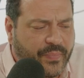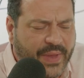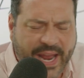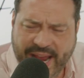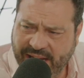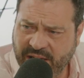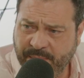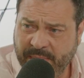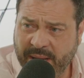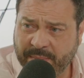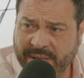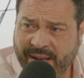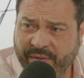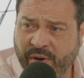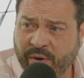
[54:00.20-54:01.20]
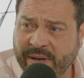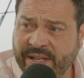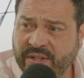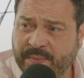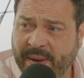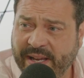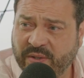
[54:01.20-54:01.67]
and to be able to have a green
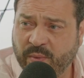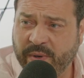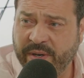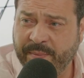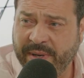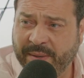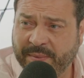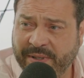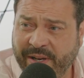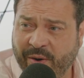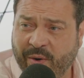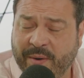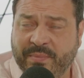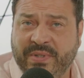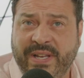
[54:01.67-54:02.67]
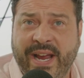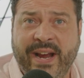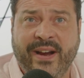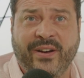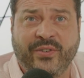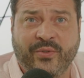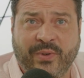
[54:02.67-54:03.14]
space where you'd be able to go
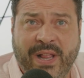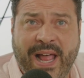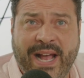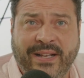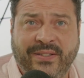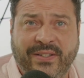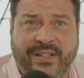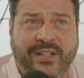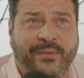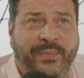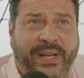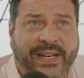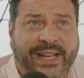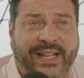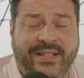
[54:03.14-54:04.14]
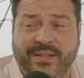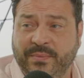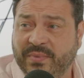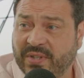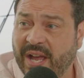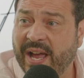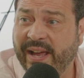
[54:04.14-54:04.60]
upstairs, relax a little bit, get some
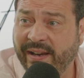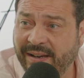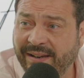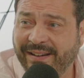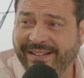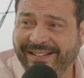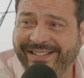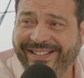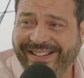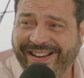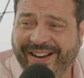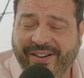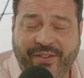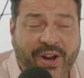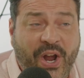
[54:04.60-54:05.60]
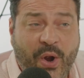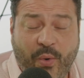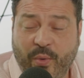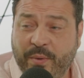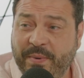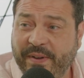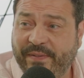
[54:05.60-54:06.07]
sun. Mm -hmm. You know,
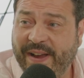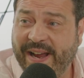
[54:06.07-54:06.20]
everyone loves a